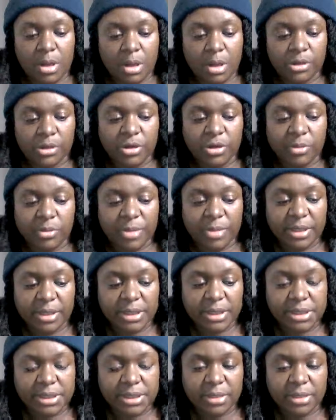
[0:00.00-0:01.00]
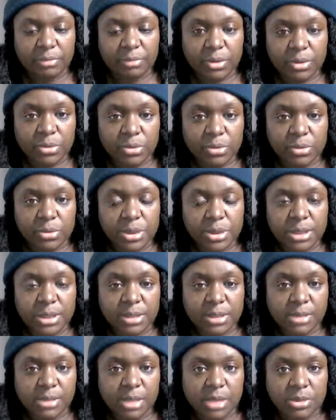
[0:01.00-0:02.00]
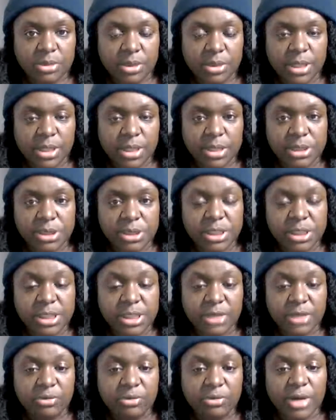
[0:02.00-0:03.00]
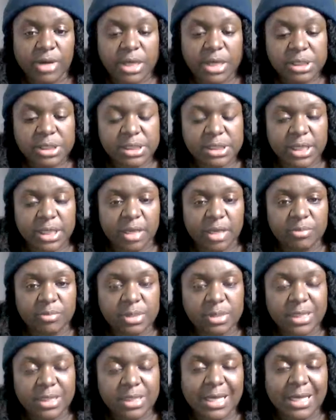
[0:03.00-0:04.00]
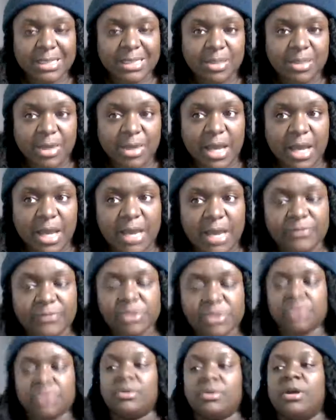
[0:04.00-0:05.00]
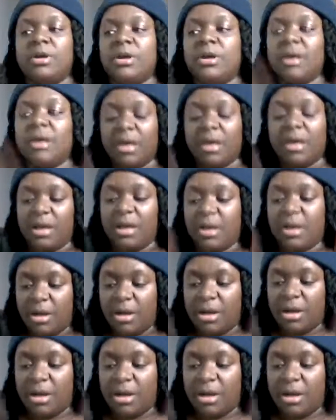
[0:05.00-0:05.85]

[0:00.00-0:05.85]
would make these dinner rolls, and sometimes for kids, she said you can actually slice them in half too, and